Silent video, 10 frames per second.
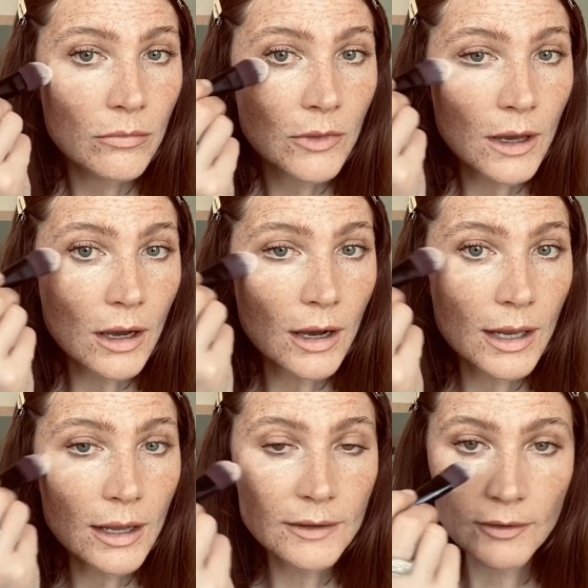
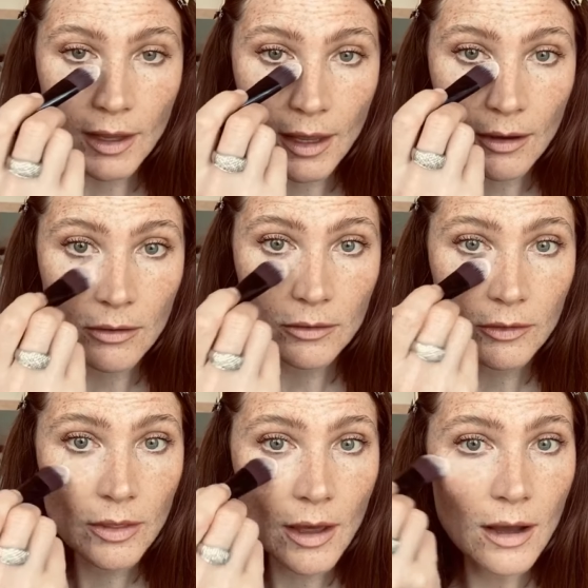highlighter here under
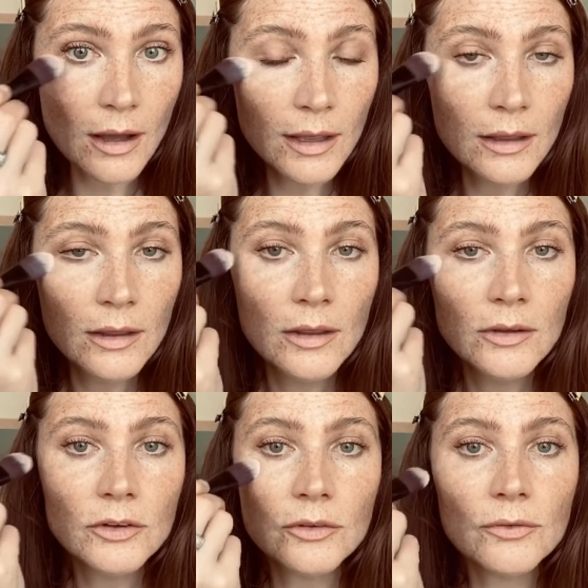the eye,
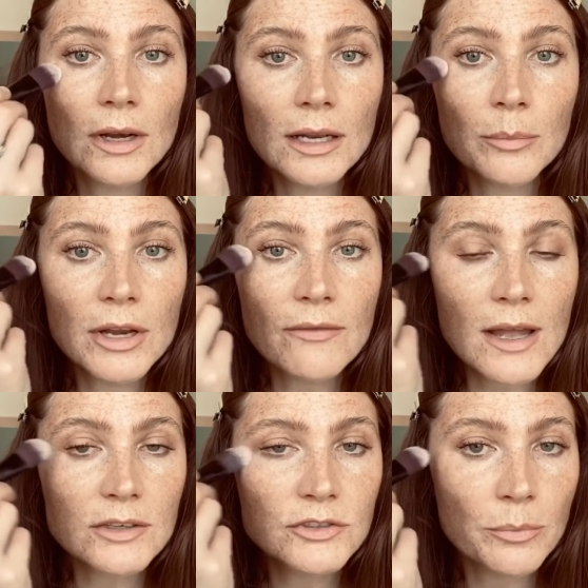just for a little bit of
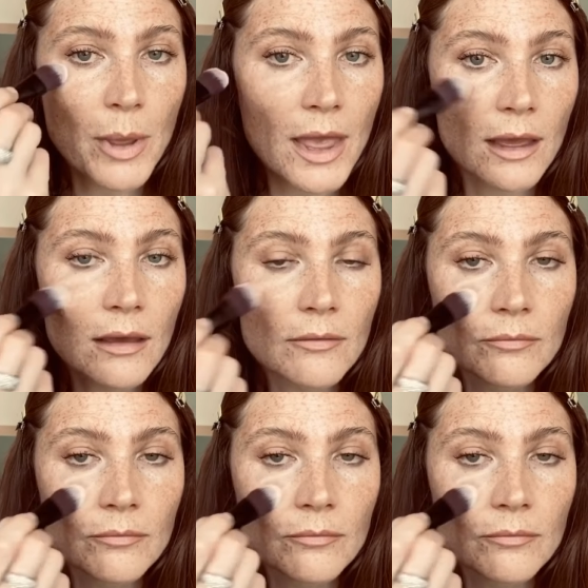extra ping.